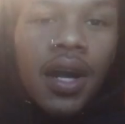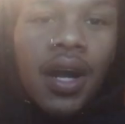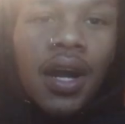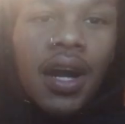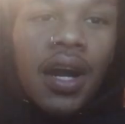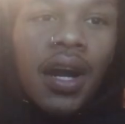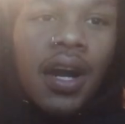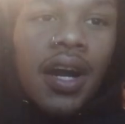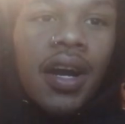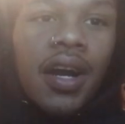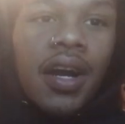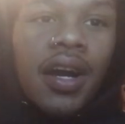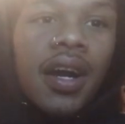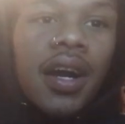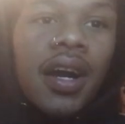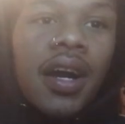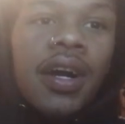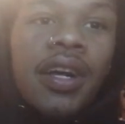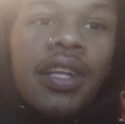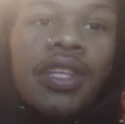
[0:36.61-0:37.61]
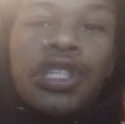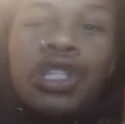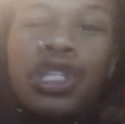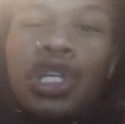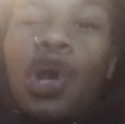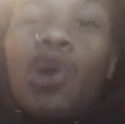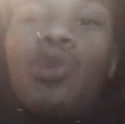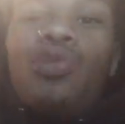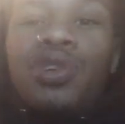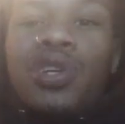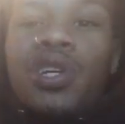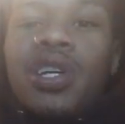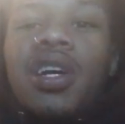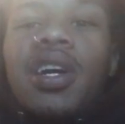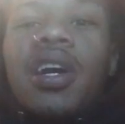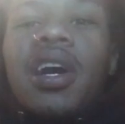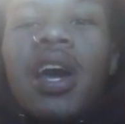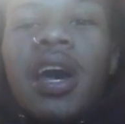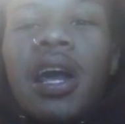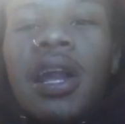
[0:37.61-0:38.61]
uh, a joke
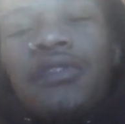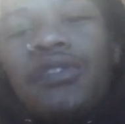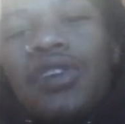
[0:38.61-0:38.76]
out